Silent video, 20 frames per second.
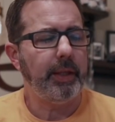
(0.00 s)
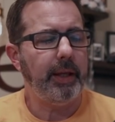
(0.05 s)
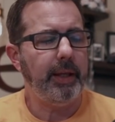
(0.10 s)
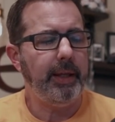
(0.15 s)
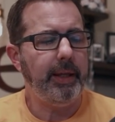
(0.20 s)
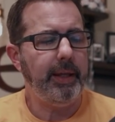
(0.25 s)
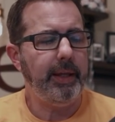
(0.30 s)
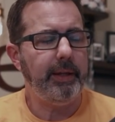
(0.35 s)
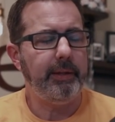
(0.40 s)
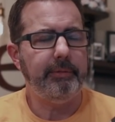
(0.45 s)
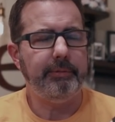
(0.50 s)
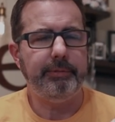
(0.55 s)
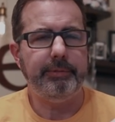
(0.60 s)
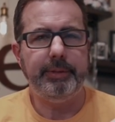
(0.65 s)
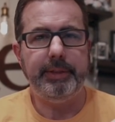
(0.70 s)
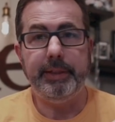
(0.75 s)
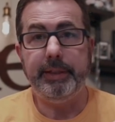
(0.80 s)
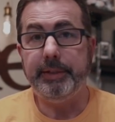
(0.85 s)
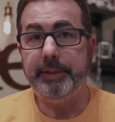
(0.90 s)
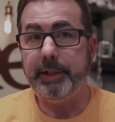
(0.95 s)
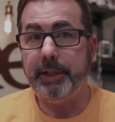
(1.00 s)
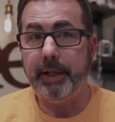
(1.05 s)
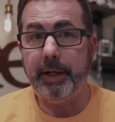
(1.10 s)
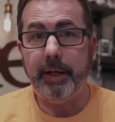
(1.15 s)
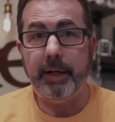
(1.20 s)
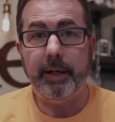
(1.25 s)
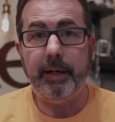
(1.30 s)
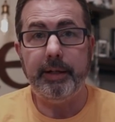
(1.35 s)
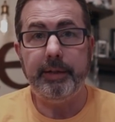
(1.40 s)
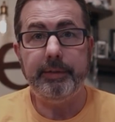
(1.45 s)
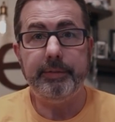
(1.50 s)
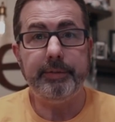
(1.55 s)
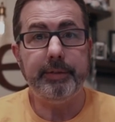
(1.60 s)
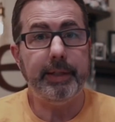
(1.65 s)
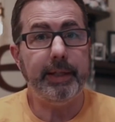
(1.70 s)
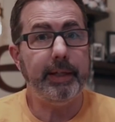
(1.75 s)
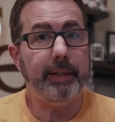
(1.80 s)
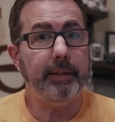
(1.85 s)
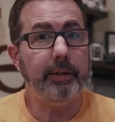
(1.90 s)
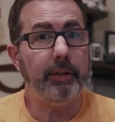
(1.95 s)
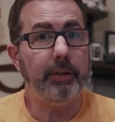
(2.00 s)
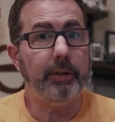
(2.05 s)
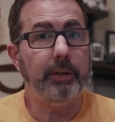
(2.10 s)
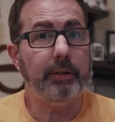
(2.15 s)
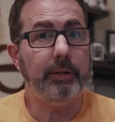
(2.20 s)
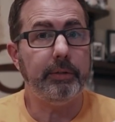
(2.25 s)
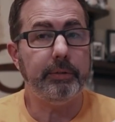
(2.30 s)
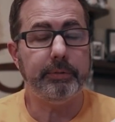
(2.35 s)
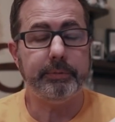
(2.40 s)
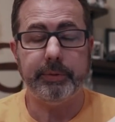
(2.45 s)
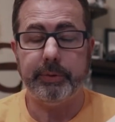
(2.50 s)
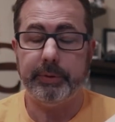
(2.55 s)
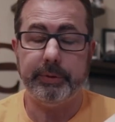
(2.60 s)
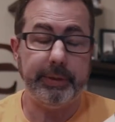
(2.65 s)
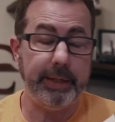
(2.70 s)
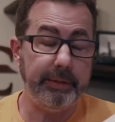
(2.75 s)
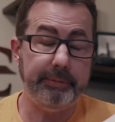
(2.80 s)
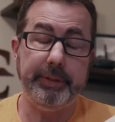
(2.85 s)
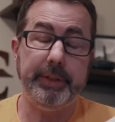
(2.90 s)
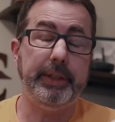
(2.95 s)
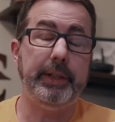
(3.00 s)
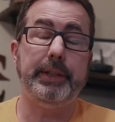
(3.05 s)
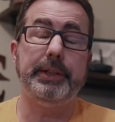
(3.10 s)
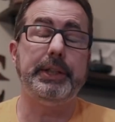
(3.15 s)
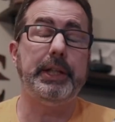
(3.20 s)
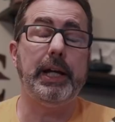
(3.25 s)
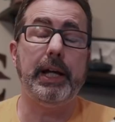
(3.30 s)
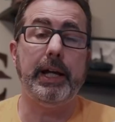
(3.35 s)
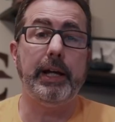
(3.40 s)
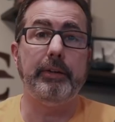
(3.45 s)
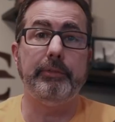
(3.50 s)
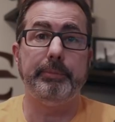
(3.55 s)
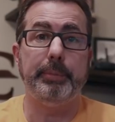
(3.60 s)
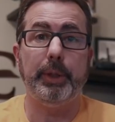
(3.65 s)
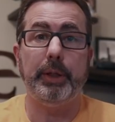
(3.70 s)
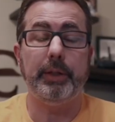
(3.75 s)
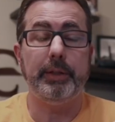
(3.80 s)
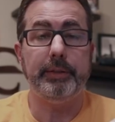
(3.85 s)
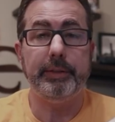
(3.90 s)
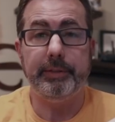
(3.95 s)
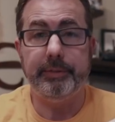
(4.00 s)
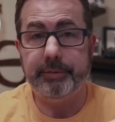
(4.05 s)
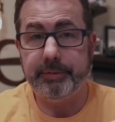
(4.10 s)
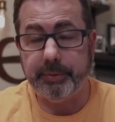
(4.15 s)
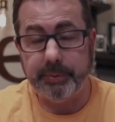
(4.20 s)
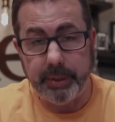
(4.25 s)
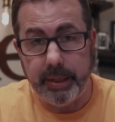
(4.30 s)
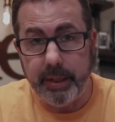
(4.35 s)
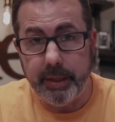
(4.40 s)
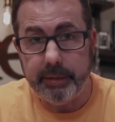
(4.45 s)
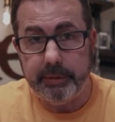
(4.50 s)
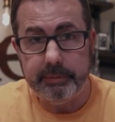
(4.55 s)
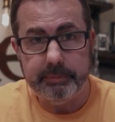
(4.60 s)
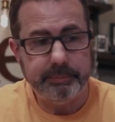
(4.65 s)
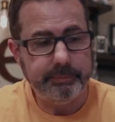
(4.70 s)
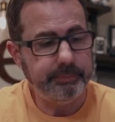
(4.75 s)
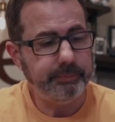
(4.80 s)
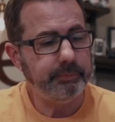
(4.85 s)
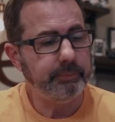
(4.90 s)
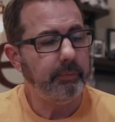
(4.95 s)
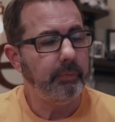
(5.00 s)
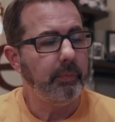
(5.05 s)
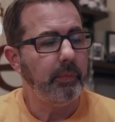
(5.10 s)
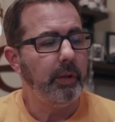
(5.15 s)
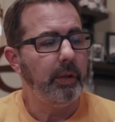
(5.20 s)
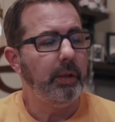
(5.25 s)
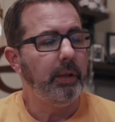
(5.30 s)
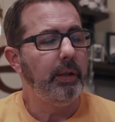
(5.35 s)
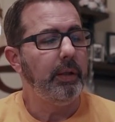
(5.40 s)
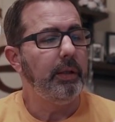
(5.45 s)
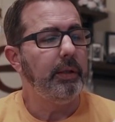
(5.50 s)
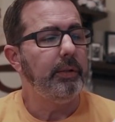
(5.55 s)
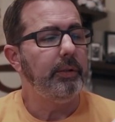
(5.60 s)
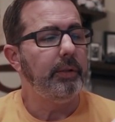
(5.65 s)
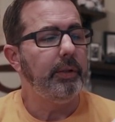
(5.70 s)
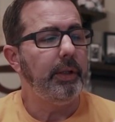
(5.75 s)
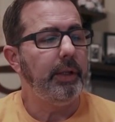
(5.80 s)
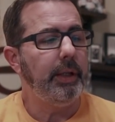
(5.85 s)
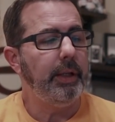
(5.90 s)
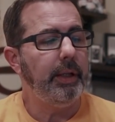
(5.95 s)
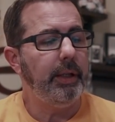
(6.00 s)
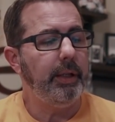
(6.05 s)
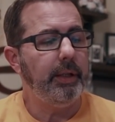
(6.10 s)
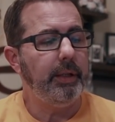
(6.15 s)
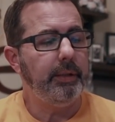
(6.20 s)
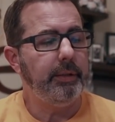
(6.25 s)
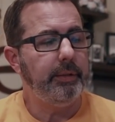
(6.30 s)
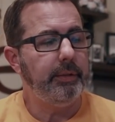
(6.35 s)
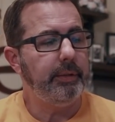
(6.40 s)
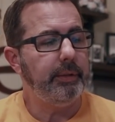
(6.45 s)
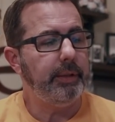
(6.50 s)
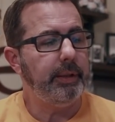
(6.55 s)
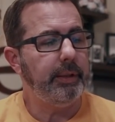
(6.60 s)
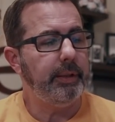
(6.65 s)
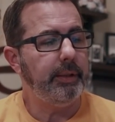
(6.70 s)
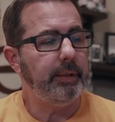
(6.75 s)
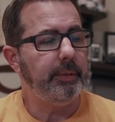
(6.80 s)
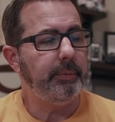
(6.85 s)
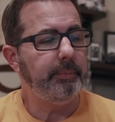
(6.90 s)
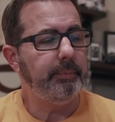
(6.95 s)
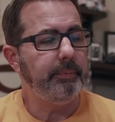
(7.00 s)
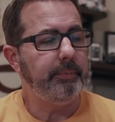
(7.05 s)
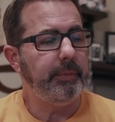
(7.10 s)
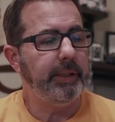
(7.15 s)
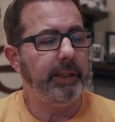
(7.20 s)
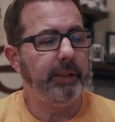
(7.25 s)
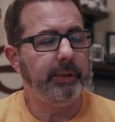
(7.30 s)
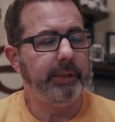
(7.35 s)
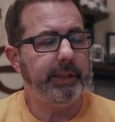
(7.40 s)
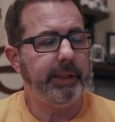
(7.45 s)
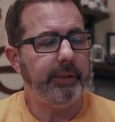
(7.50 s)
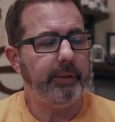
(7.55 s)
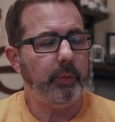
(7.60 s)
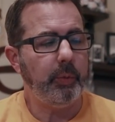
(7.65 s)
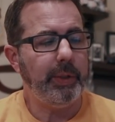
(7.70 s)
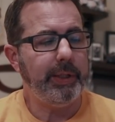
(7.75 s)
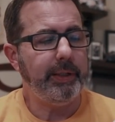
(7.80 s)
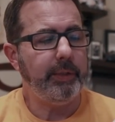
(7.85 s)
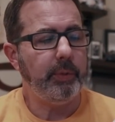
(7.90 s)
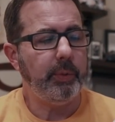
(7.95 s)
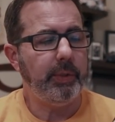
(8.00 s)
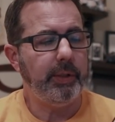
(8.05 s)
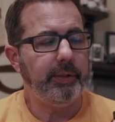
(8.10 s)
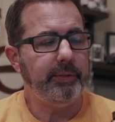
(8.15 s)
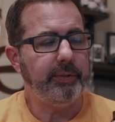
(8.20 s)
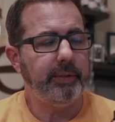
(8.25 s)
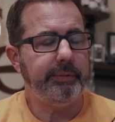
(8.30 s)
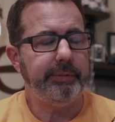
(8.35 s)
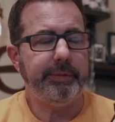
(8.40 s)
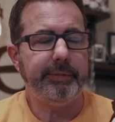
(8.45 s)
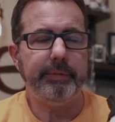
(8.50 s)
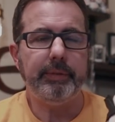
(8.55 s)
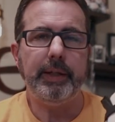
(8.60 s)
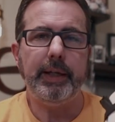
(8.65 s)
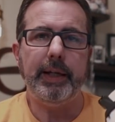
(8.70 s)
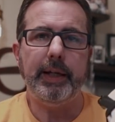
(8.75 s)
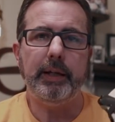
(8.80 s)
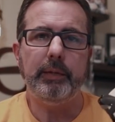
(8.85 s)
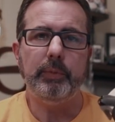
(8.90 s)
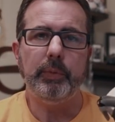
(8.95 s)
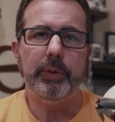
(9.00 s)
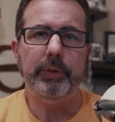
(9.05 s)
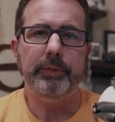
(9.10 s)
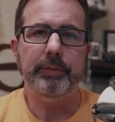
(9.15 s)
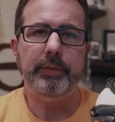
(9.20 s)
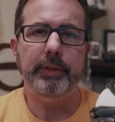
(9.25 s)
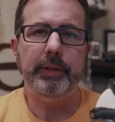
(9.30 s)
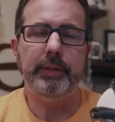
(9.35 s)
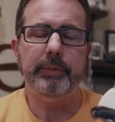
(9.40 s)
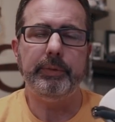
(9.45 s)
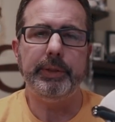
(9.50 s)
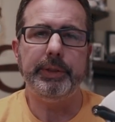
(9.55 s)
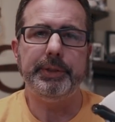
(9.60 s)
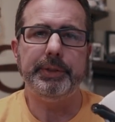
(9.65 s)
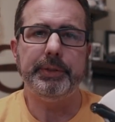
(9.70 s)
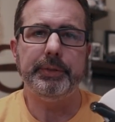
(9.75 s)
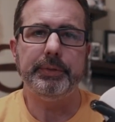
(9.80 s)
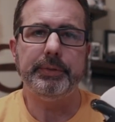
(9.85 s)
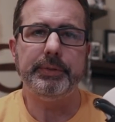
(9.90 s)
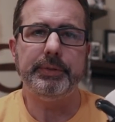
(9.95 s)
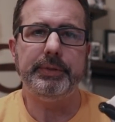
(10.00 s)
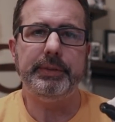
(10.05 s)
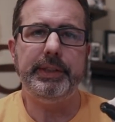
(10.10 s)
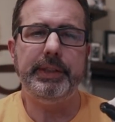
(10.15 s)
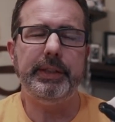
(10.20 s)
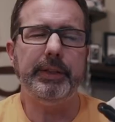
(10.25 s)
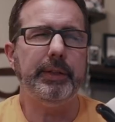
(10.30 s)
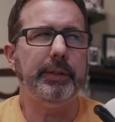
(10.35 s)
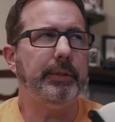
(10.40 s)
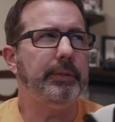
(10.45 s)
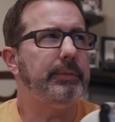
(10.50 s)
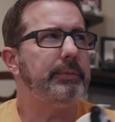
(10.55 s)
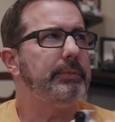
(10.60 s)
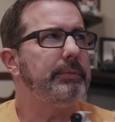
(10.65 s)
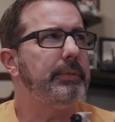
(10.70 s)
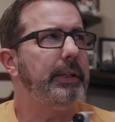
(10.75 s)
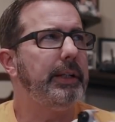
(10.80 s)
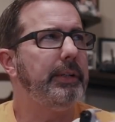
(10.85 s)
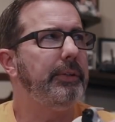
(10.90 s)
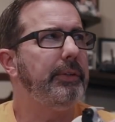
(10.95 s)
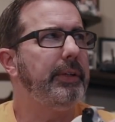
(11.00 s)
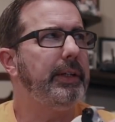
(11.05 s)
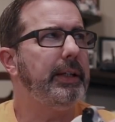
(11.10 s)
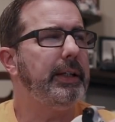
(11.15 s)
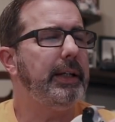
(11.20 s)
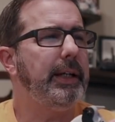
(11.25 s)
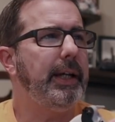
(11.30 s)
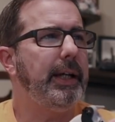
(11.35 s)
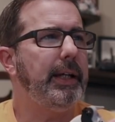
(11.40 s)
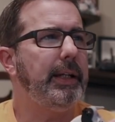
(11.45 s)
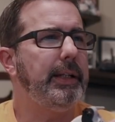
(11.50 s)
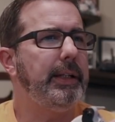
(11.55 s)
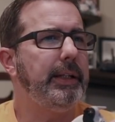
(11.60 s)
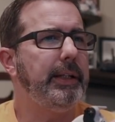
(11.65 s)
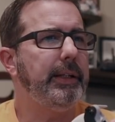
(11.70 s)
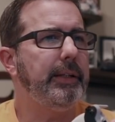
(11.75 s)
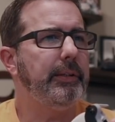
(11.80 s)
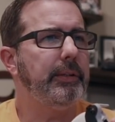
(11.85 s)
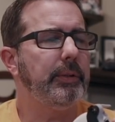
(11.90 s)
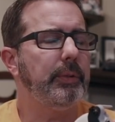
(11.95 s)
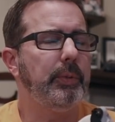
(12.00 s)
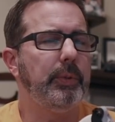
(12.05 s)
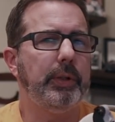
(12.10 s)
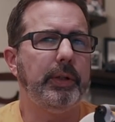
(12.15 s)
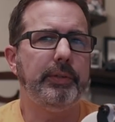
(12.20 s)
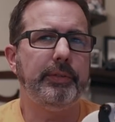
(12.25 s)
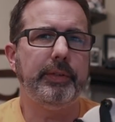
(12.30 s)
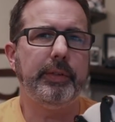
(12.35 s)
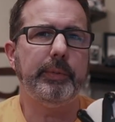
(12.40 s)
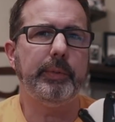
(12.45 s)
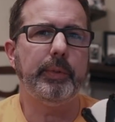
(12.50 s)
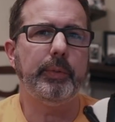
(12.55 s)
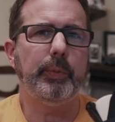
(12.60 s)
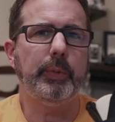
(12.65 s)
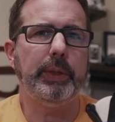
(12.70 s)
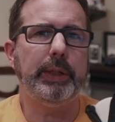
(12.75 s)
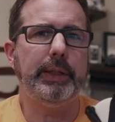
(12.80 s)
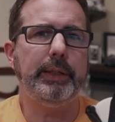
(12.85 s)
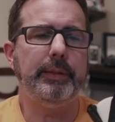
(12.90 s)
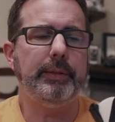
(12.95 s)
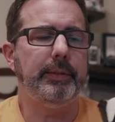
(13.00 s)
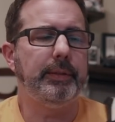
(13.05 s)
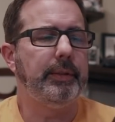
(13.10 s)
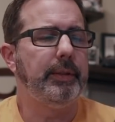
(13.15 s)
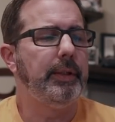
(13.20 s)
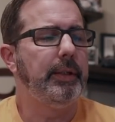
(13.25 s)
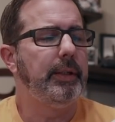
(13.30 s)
I have DJIs that are, or every DJI I've bought is gray. And the only other white quads I've ever had was the original Xeno. I don't think I had any other quads that were white,